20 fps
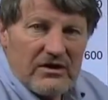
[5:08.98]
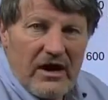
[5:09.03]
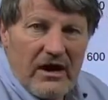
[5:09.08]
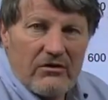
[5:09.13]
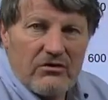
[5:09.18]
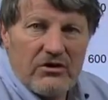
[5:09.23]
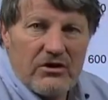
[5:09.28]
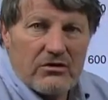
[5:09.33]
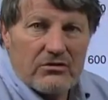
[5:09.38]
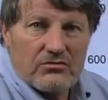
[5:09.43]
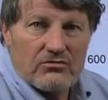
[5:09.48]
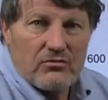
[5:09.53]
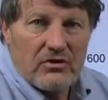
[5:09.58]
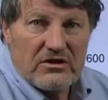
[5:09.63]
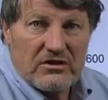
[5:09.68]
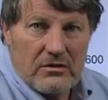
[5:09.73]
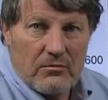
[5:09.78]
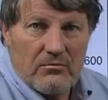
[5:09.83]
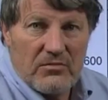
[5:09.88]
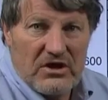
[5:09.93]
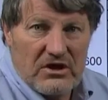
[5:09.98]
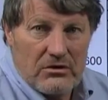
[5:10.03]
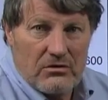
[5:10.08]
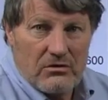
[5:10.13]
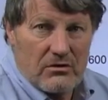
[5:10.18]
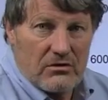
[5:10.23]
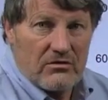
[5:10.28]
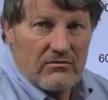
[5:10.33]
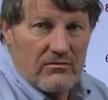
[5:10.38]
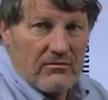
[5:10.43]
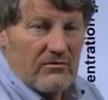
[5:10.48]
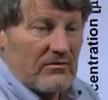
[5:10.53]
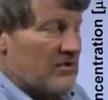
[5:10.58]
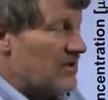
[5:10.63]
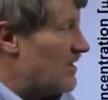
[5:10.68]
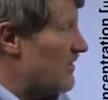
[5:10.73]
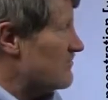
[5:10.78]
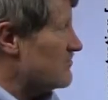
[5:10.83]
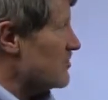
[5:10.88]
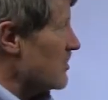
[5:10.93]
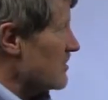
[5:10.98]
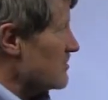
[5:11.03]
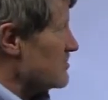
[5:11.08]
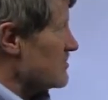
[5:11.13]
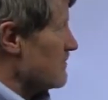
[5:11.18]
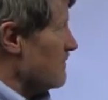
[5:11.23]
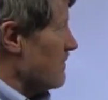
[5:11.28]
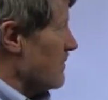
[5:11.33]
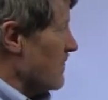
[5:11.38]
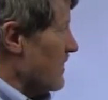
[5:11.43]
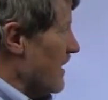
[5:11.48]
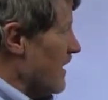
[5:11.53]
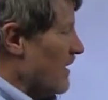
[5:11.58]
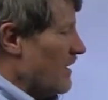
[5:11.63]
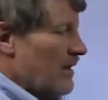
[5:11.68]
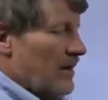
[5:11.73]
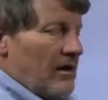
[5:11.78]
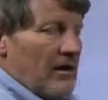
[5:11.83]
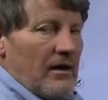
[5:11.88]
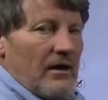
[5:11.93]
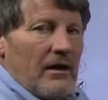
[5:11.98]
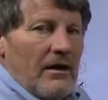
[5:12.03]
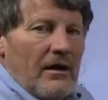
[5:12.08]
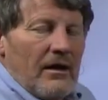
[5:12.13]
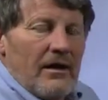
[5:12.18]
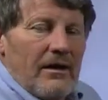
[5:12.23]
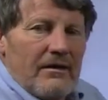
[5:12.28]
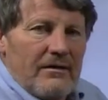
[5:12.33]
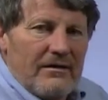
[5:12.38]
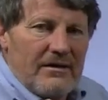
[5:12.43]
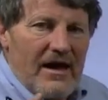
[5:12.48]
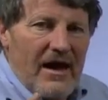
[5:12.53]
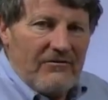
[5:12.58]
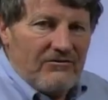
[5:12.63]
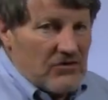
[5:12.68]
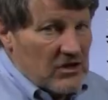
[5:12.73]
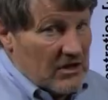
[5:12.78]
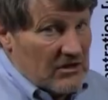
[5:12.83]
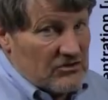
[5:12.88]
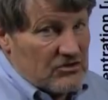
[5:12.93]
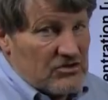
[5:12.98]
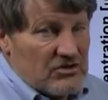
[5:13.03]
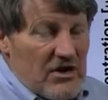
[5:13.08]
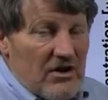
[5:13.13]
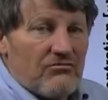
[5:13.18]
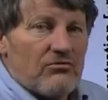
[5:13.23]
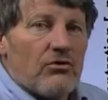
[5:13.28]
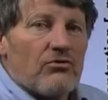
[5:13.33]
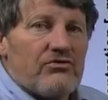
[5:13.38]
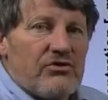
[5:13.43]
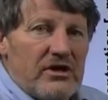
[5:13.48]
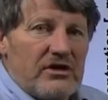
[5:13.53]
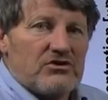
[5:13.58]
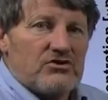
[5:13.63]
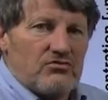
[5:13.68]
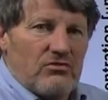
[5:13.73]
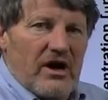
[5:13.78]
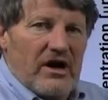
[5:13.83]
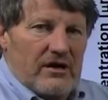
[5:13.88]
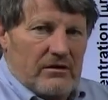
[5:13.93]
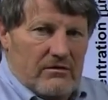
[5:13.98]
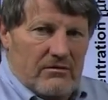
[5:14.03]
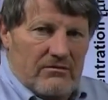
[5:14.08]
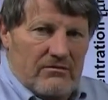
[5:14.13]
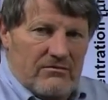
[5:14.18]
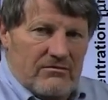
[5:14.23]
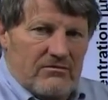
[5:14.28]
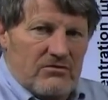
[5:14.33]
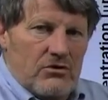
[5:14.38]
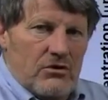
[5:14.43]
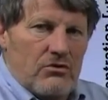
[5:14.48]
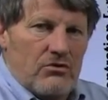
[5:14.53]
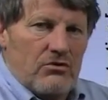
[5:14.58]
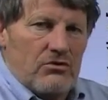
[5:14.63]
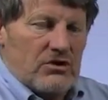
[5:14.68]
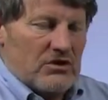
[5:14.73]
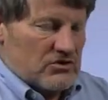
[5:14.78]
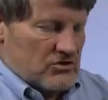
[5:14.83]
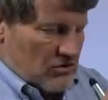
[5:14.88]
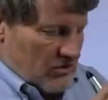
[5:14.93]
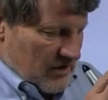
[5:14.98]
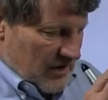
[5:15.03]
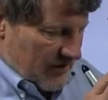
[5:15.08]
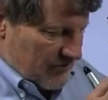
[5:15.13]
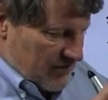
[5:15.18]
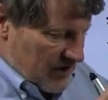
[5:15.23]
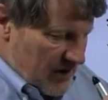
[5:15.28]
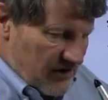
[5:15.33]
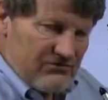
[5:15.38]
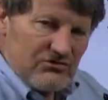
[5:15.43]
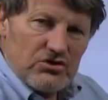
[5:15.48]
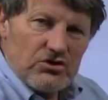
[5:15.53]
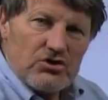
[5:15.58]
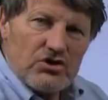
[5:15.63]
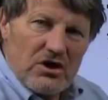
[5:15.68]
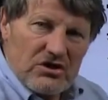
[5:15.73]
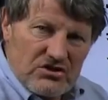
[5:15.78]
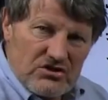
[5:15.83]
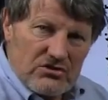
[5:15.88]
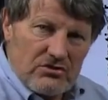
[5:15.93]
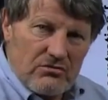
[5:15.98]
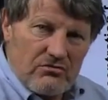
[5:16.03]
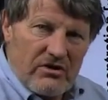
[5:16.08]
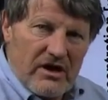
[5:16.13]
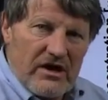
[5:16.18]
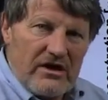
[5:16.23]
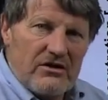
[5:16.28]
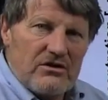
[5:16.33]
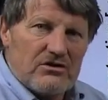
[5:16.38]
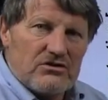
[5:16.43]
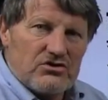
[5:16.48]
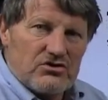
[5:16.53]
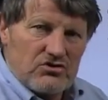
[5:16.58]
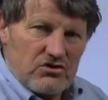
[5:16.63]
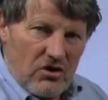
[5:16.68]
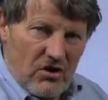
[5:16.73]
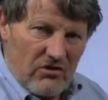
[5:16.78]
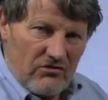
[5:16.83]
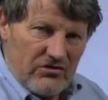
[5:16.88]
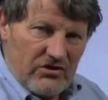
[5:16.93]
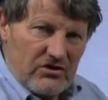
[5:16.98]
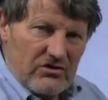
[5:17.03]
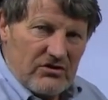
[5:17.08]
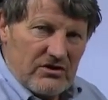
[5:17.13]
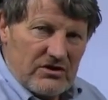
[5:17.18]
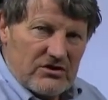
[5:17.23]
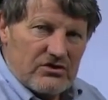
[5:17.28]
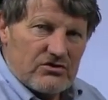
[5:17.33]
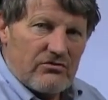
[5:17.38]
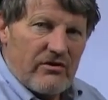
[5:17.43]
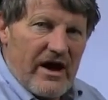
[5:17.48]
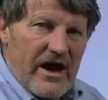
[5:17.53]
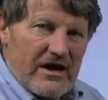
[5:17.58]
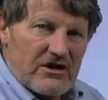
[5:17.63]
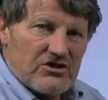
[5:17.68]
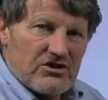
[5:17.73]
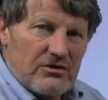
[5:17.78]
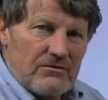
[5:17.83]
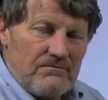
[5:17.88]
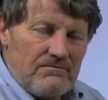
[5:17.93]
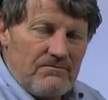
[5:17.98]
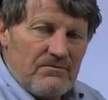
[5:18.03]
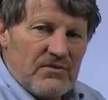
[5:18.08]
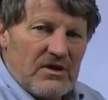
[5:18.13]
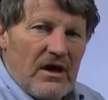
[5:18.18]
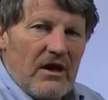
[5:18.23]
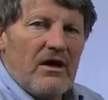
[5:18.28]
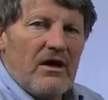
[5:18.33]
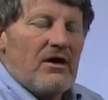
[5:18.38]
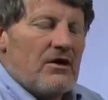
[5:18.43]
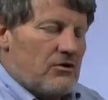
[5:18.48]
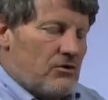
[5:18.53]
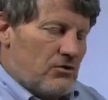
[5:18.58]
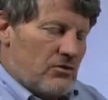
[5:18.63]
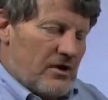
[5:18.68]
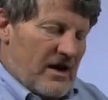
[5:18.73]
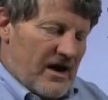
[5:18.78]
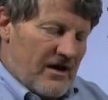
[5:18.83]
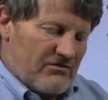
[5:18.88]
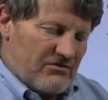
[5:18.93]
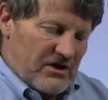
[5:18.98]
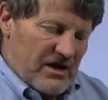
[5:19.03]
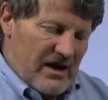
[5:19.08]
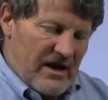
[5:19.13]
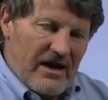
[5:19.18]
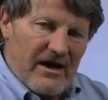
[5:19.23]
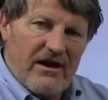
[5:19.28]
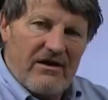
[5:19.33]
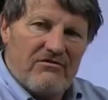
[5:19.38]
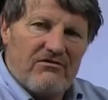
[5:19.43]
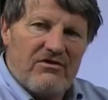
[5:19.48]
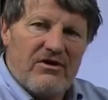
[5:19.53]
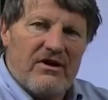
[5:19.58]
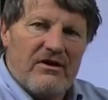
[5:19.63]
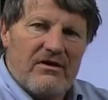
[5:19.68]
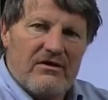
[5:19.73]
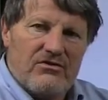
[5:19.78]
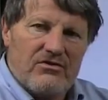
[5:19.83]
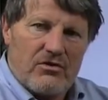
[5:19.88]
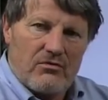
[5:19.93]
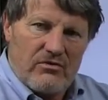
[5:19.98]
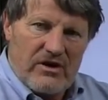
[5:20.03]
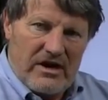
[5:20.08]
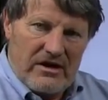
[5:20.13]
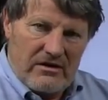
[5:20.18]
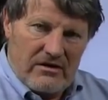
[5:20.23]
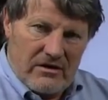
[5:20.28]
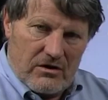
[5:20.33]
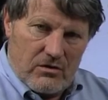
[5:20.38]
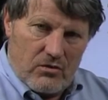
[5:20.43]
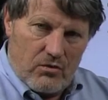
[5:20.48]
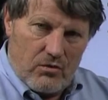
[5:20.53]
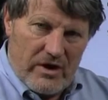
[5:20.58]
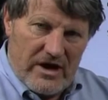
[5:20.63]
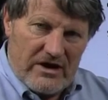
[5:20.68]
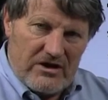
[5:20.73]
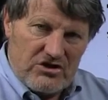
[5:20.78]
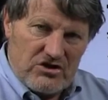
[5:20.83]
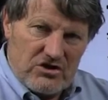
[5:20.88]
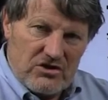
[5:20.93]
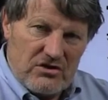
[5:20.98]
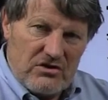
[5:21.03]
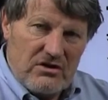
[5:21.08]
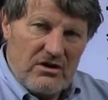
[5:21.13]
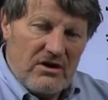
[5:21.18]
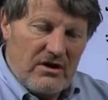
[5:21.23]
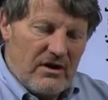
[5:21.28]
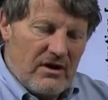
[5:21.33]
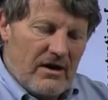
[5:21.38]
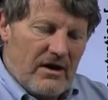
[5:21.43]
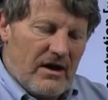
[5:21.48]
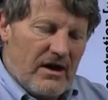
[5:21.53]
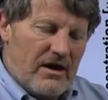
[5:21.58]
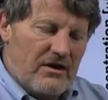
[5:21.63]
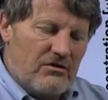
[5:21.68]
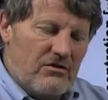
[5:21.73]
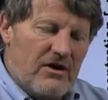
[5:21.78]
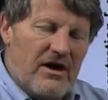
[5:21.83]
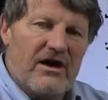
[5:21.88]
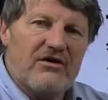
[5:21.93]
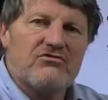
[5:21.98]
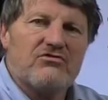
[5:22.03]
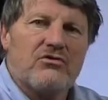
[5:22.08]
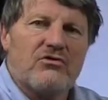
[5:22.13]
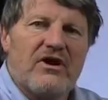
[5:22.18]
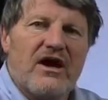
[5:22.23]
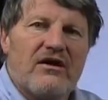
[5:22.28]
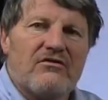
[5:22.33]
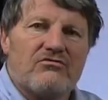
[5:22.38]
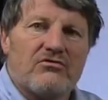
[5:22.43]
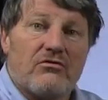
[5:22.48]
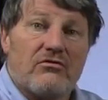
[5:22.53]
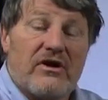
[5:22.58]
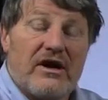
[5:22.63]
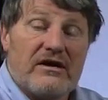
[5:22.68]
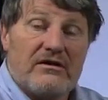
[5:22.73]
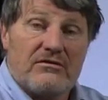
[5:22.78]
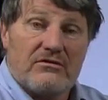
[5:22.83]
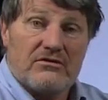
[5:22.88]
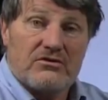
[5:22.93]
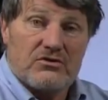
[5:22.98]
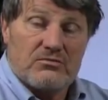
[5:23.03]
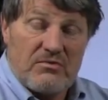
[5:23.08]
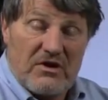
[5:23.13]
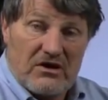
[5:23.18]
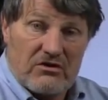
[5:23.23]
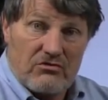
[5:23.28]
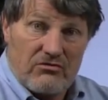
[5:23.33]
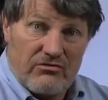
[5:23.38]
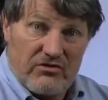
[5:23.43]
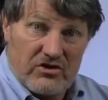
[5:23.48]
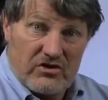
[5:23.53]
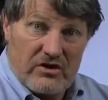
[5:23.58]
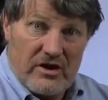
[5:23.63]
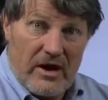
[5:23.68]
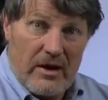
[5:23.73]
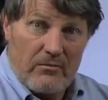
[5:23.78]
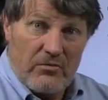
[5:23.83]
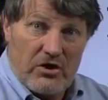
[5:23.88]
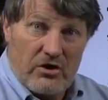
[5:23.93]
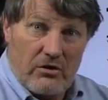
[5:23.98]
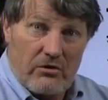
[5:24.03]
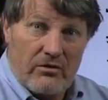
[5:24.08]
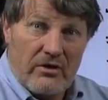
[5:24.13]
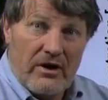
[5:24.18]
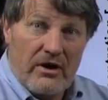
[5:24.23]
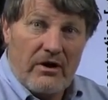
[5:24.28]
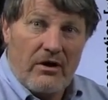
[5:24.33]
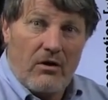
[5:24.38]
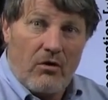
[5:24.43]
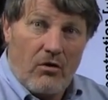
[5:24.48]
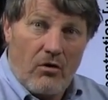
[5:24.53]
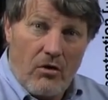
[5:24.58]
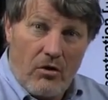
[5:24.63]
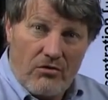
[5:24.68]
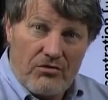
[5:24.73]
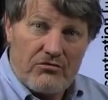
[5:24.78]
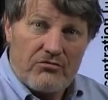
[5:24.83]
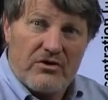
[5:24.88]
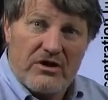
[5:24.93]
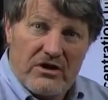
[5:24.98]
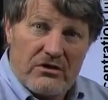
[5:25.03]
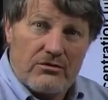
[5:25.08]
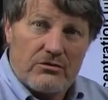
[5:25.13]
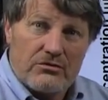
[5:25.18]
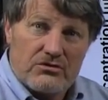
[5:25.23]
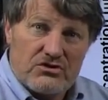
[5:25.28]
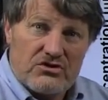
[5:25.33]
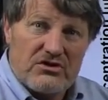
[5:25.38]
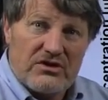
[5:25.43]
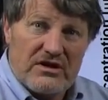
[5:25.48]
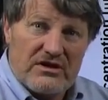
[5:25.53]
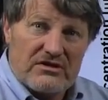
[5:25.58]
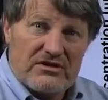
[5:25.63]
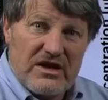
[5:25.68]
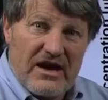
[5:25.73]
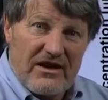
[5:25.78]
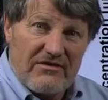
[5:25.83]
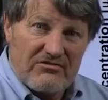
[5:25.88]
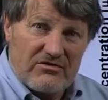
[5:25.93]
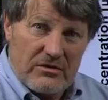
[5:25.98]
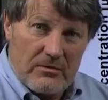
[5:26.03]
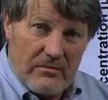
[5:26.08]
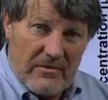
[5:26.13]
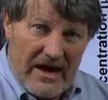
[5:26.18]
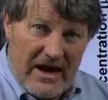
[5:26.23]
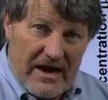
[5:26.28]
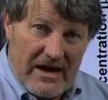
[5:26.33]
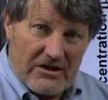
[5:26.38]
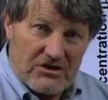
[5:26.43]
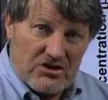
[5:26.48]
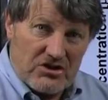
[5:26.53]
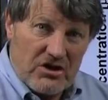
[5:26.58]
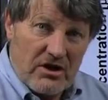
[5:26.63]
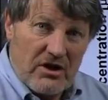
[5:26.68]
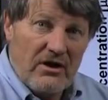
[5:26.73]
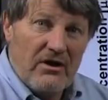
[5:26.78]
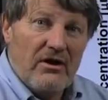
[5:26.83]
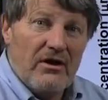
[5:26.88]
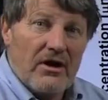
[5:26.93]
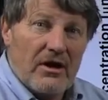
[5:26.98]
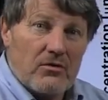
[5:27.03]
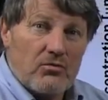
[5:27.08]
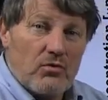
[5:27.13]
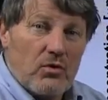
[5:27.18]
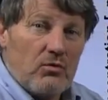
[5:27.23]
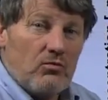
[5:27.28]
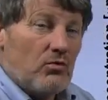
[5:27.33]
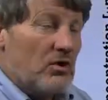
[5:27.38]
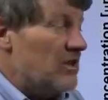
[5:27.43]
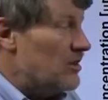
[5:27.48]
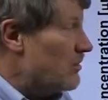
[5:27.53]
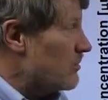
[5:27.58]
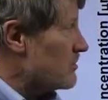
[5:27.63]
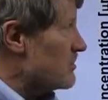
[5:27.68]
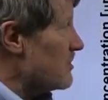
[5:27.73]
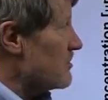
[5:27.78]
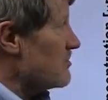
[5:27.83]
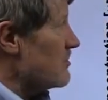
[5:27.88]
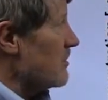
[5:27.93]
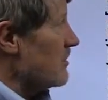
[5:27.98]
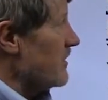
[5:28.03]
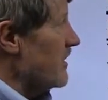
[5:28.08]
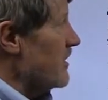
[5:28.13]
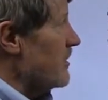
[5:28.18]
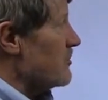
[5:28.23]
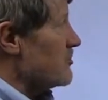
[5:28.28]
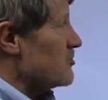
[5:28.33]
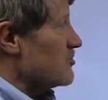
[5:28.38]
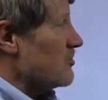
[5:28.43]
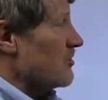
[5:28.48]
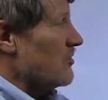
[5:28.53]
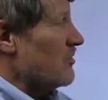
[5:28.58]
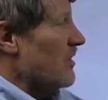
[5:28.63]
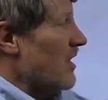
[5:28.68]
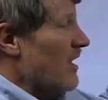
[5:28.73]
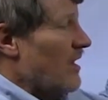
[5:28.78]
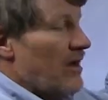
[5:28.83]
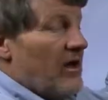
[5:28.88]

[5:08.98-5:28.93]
down here is what the meter gives us. You have to get several things right to do this. You have to have just the right solvent extraction, you have to have the right equation, and you have to have the right spectrophotometer. All three of those things have to match, and when we looked at the literature,